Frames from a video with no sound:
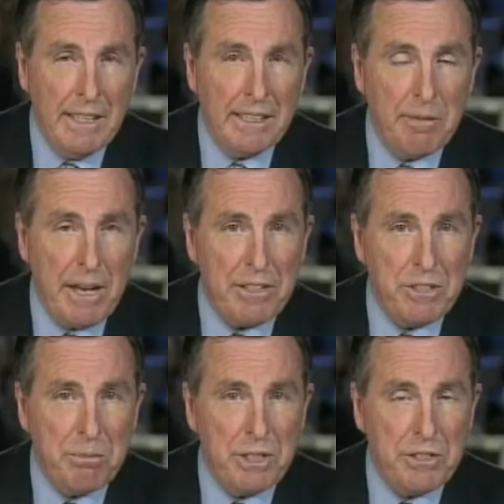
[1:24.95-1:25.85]
The
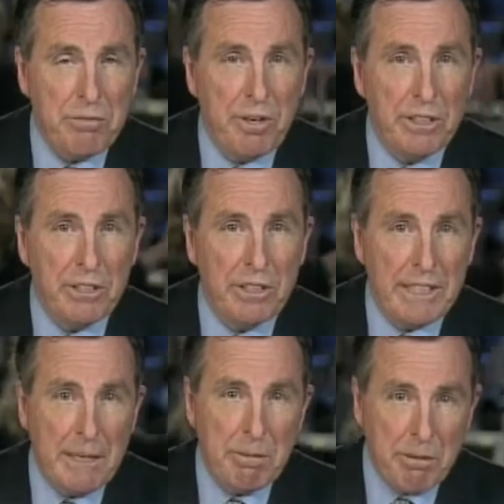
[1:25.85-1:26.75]
commanders of the Marines are very good
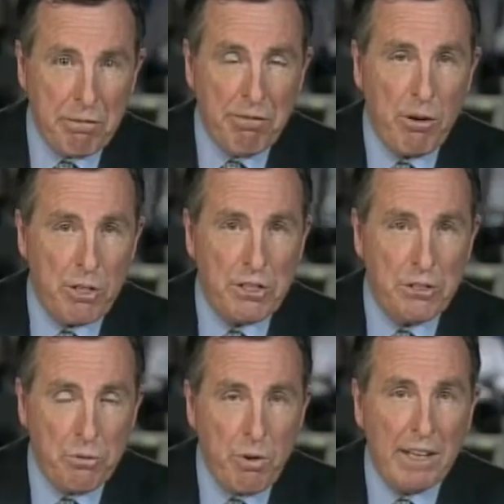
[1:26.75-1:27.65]
at keeping them focused
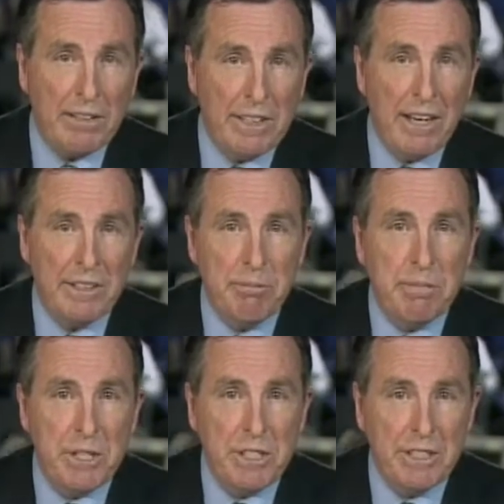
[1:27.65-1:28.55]
directly on the
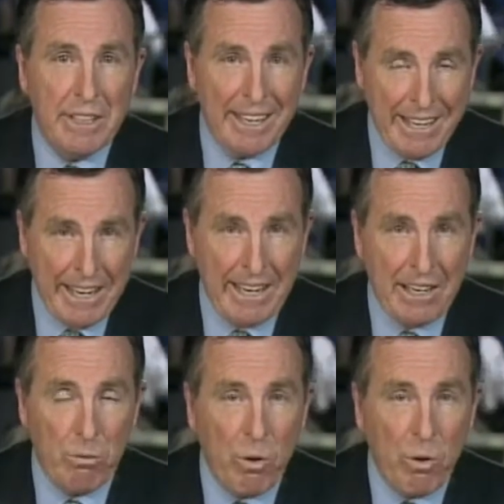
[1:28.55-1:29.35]
mission at hand,